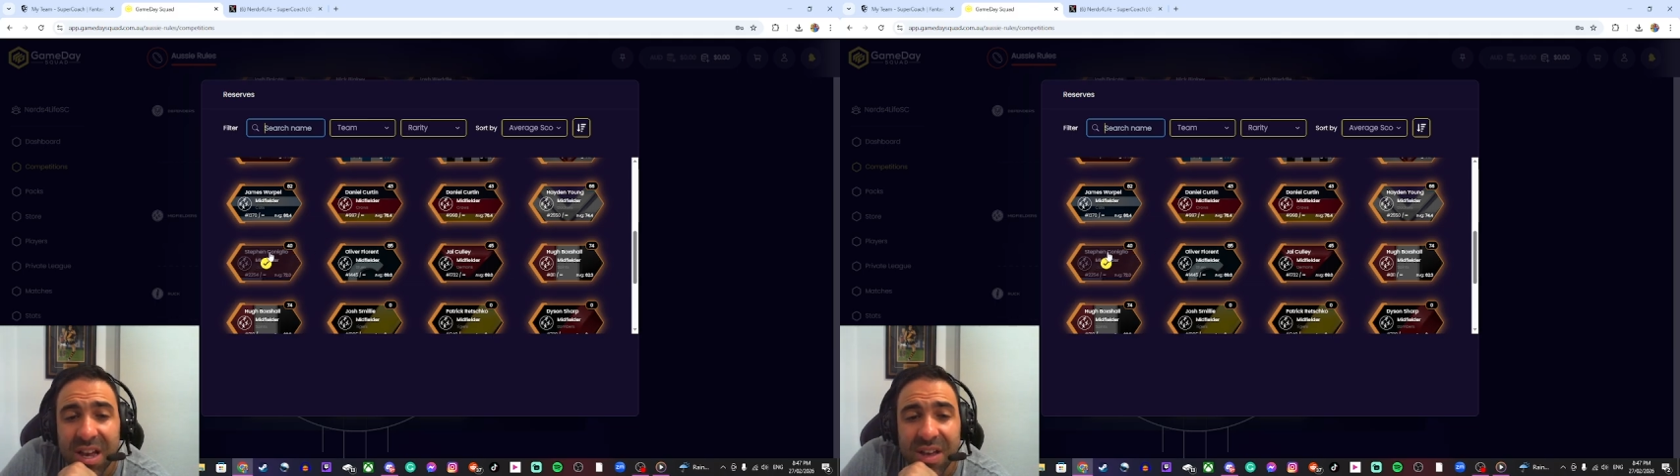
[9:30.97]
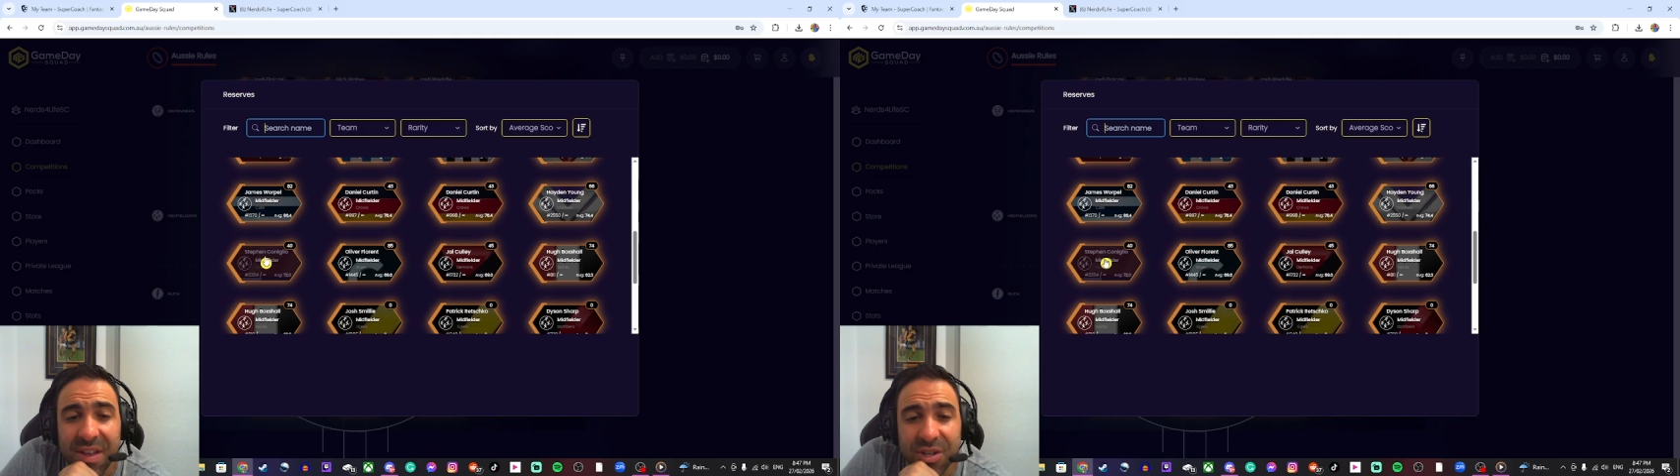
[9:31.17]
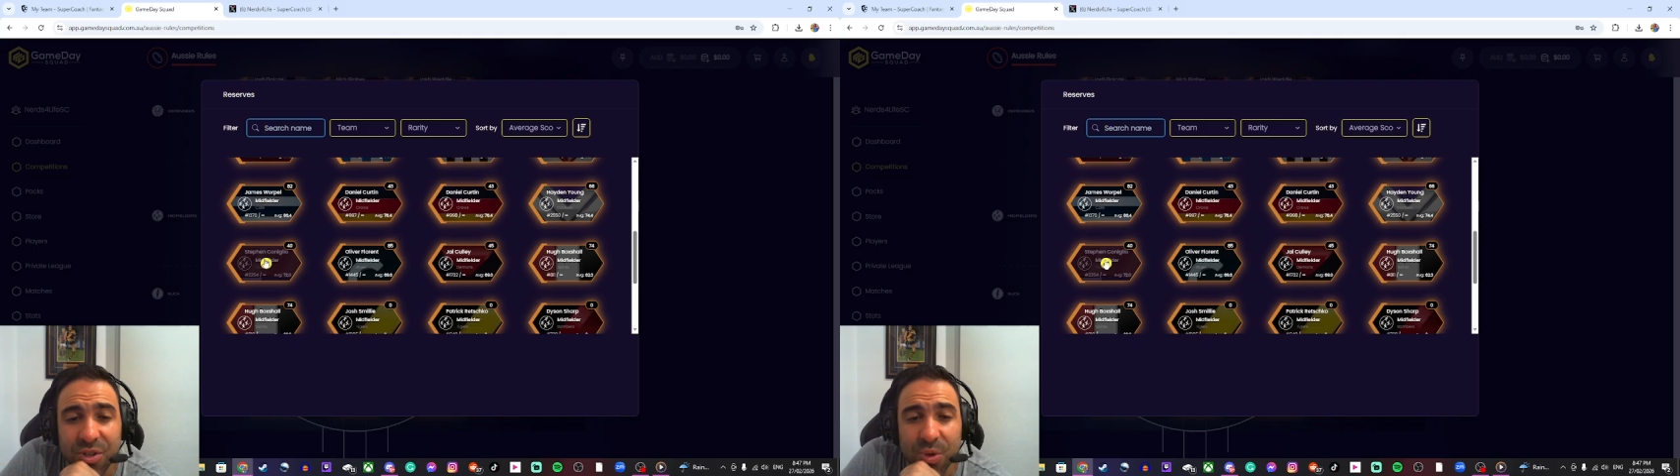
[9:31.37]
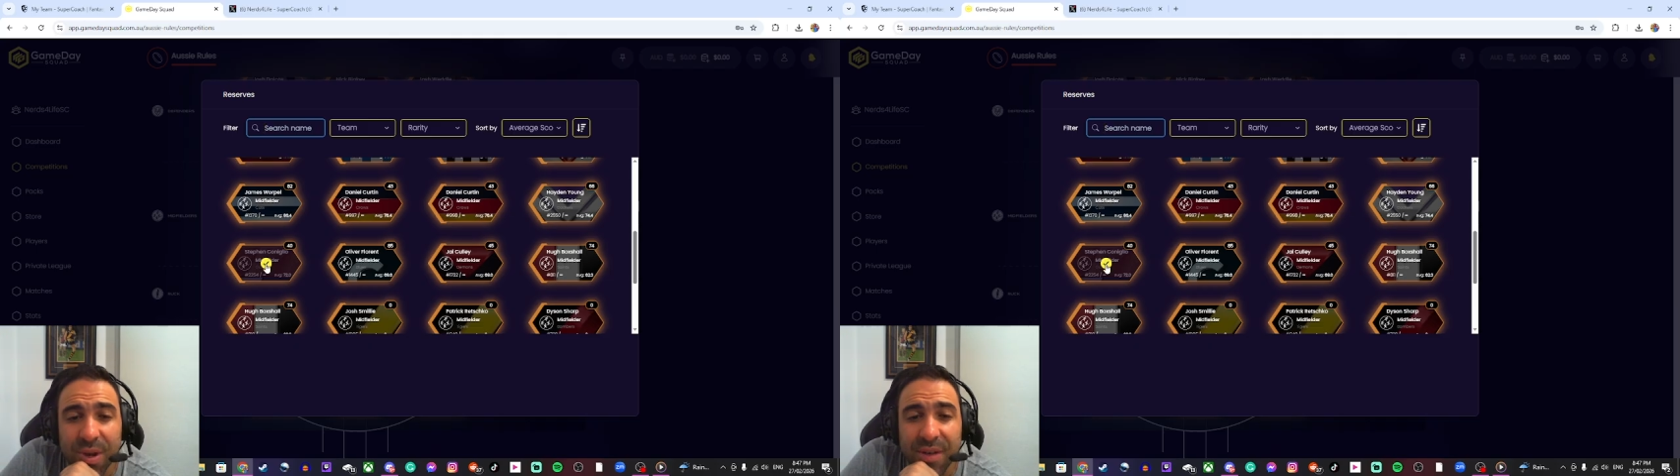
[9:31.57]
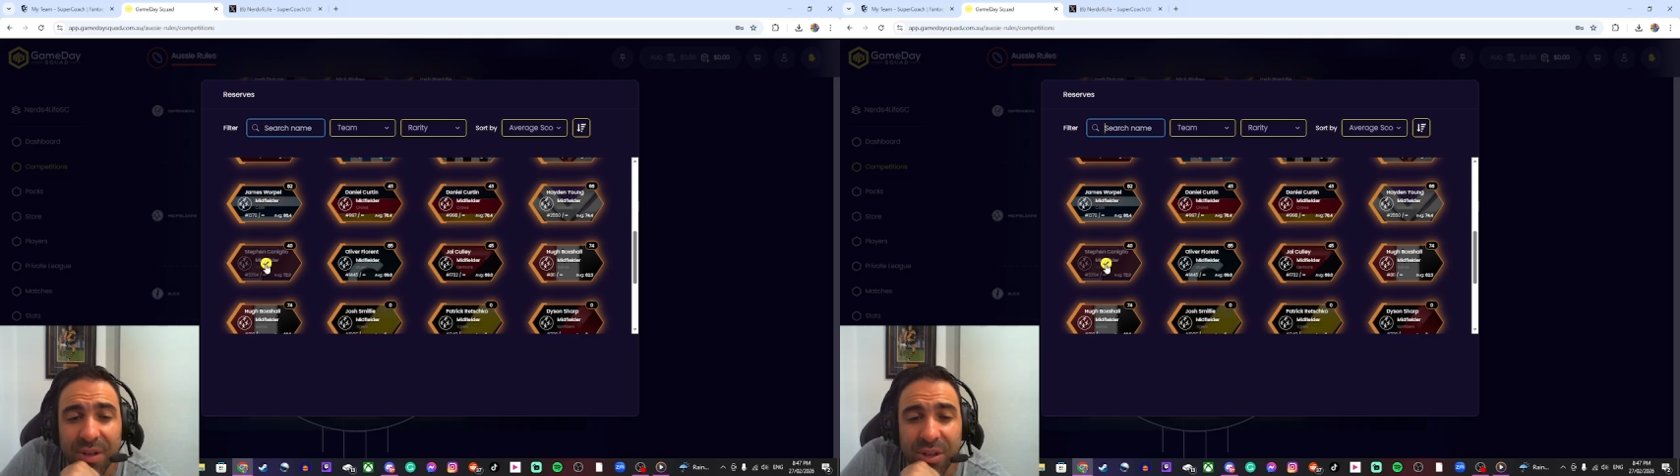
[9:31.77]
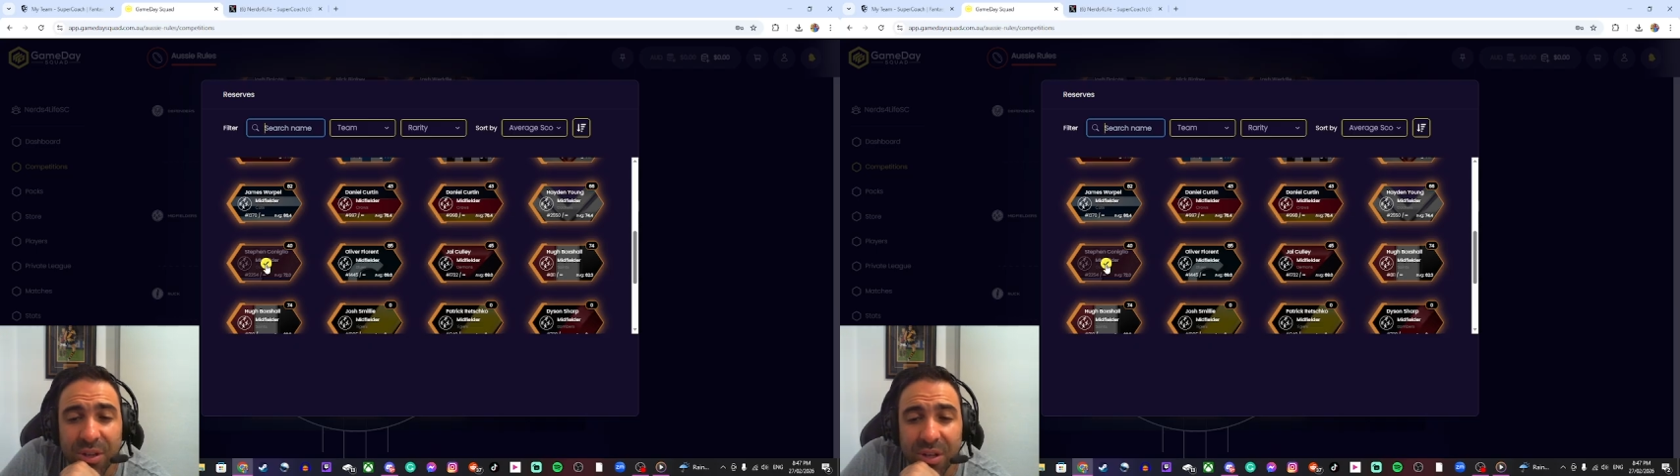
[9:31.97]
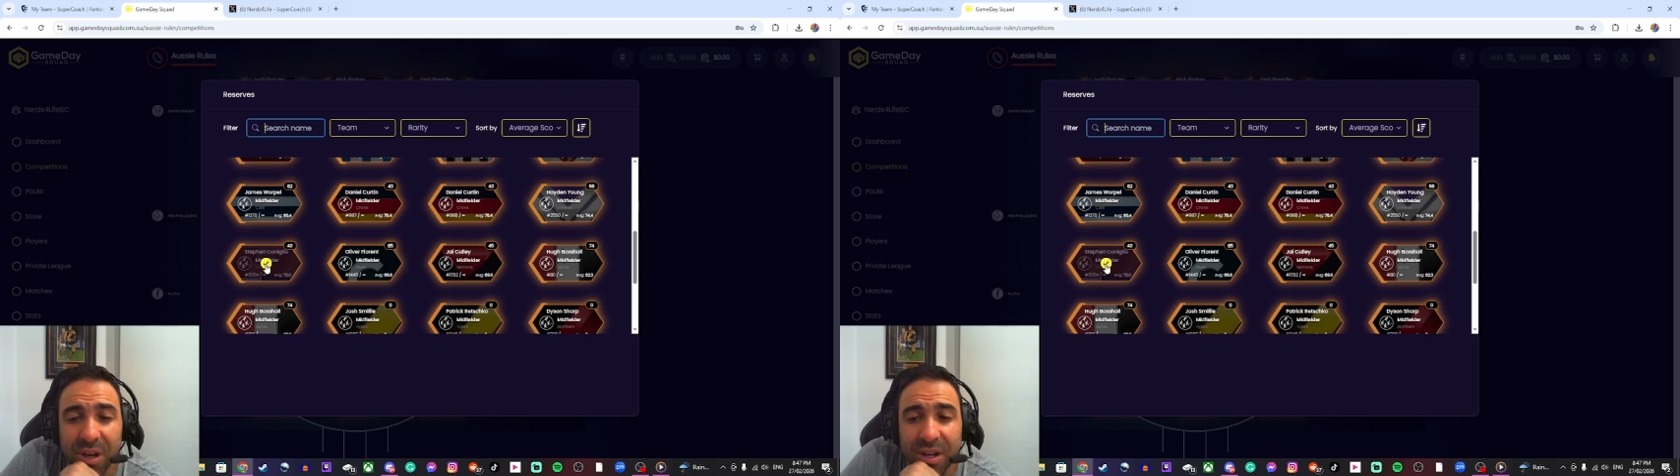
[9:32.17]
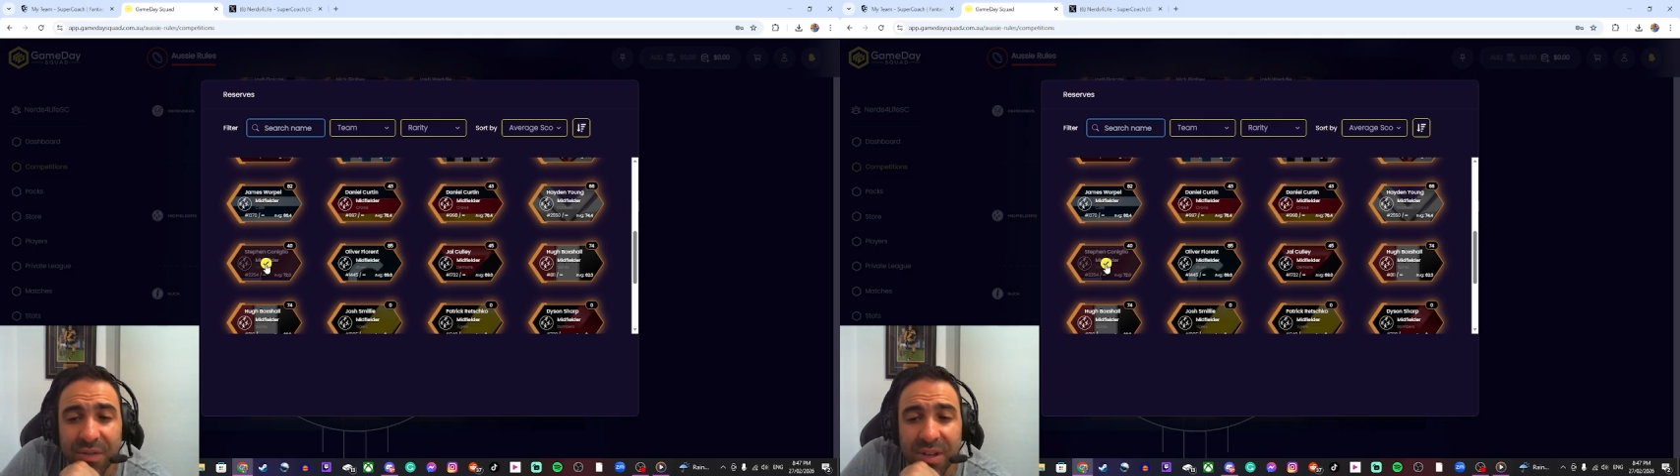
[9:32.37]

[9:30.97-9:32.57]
They do have a lot of